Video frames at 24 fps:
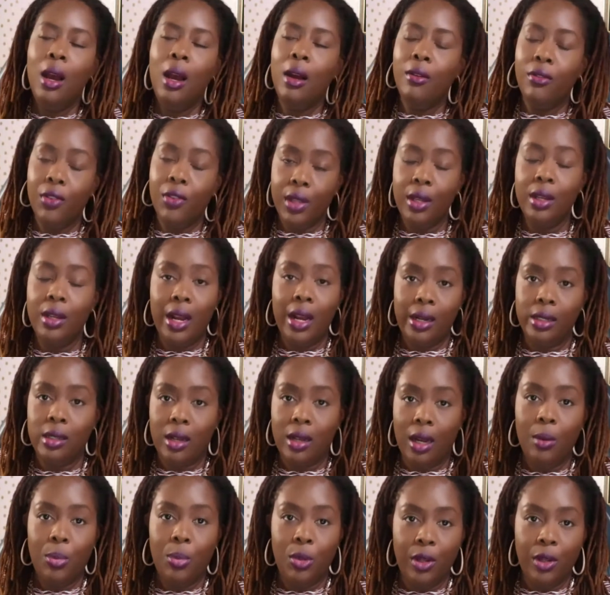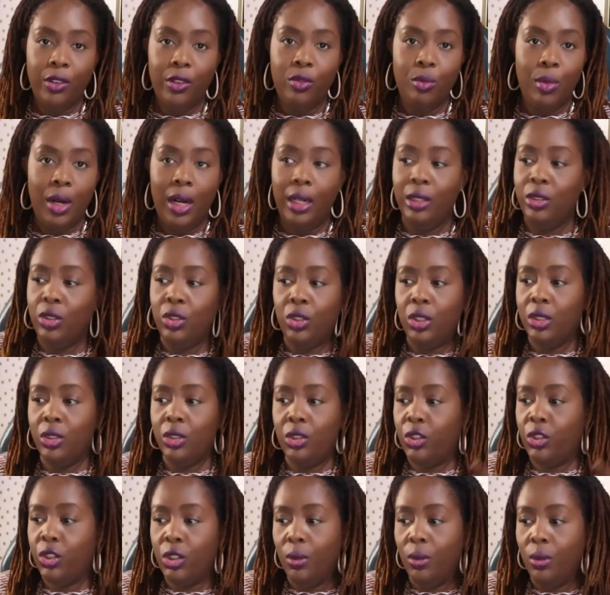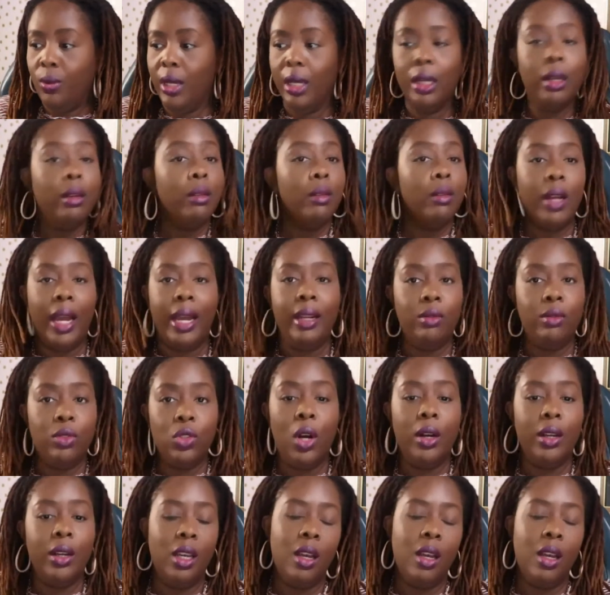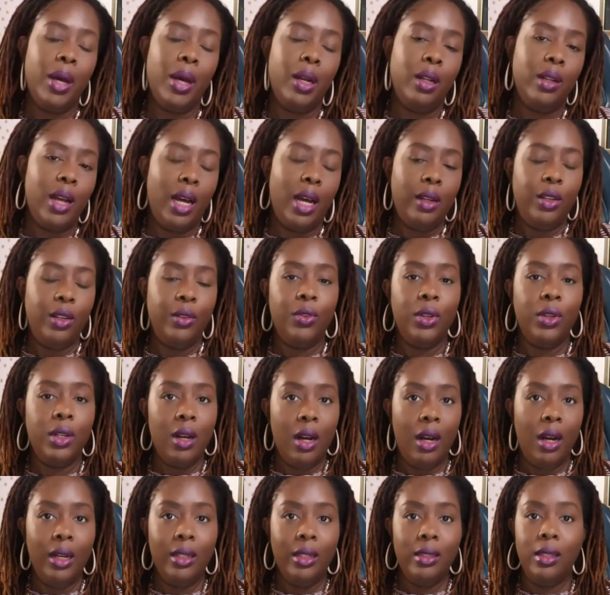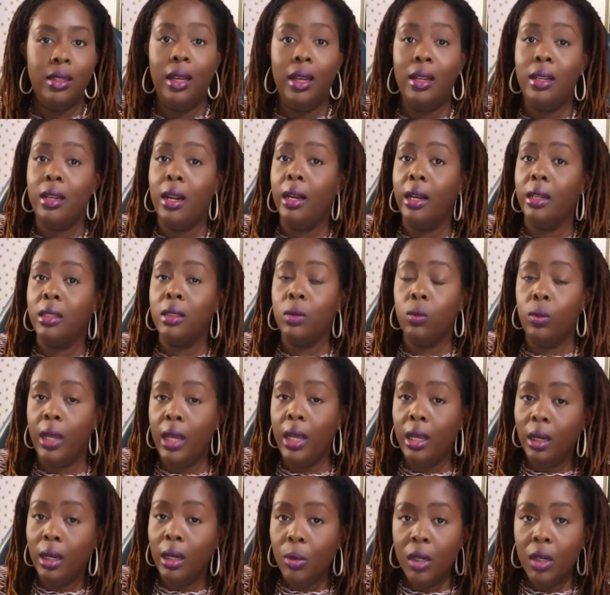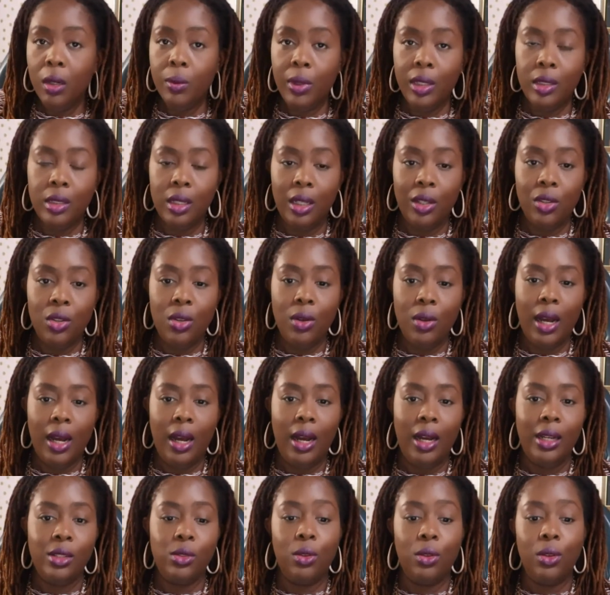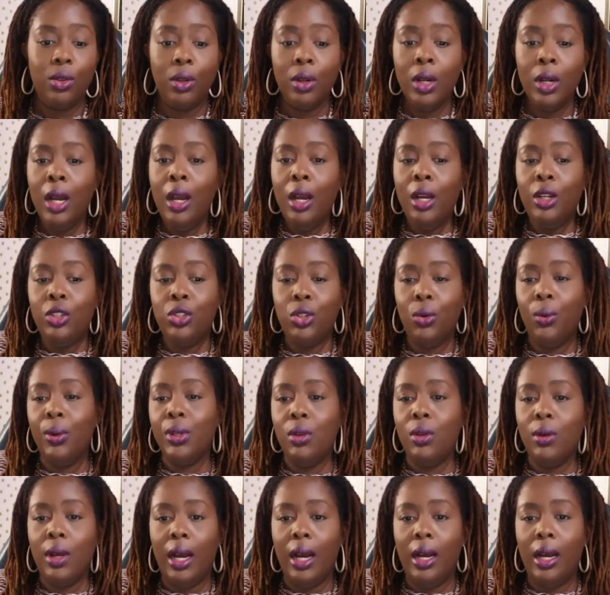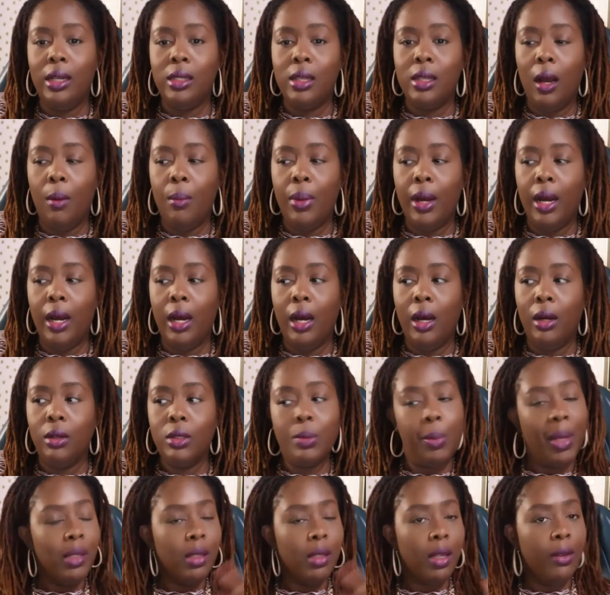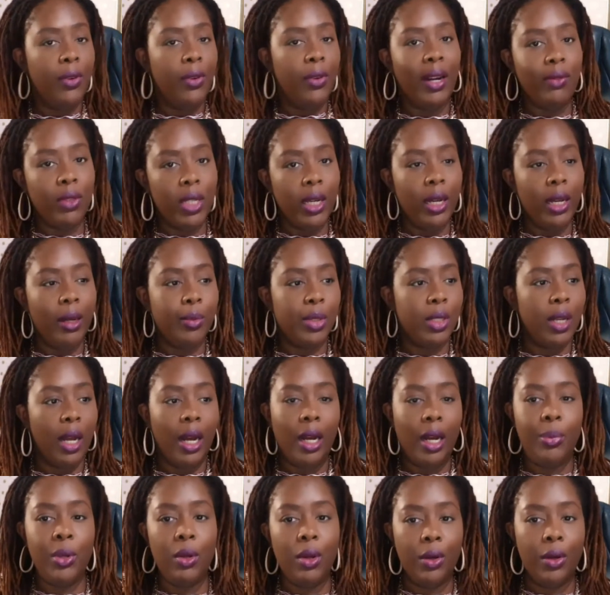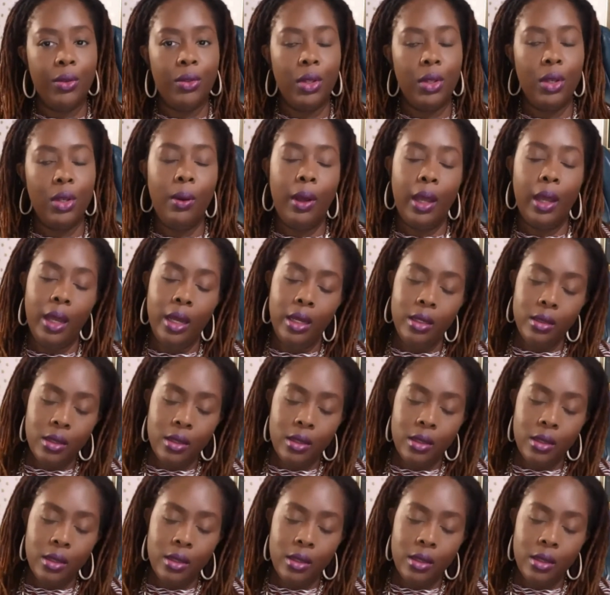for the next couple of months, just showing and talking about a lot of different content. Next week, I'm going to be telling you guys or showing you guys about basically 5 tips to help you go through and